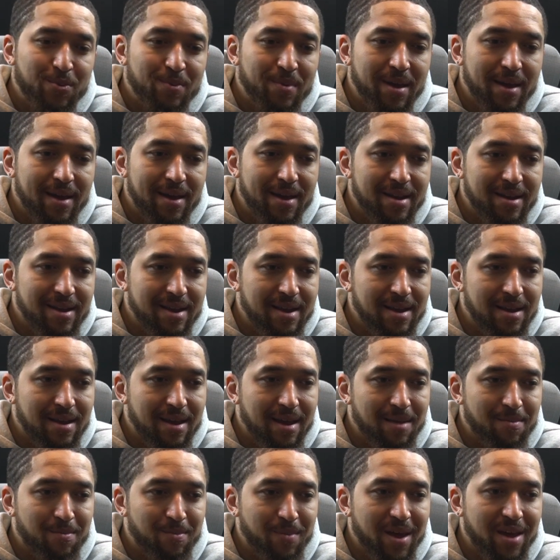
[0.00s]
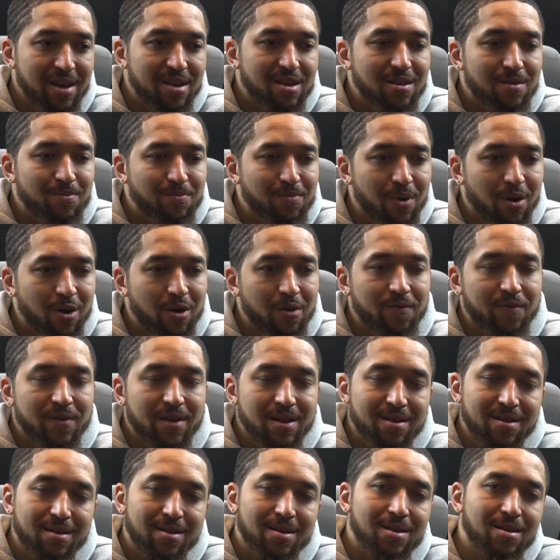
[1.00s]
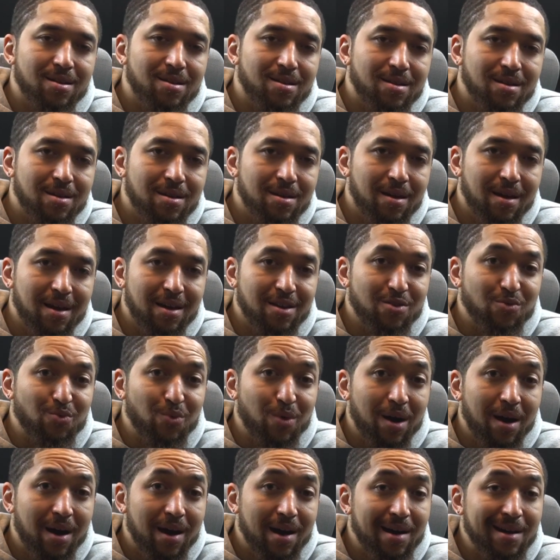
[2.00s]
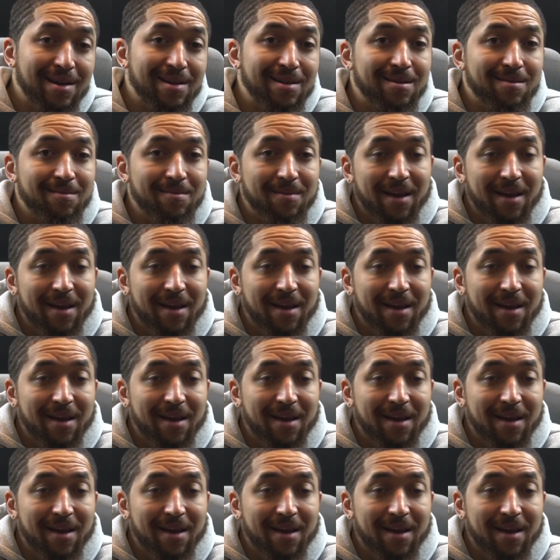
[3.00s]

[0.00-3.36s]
man, and it makes perfect sense as why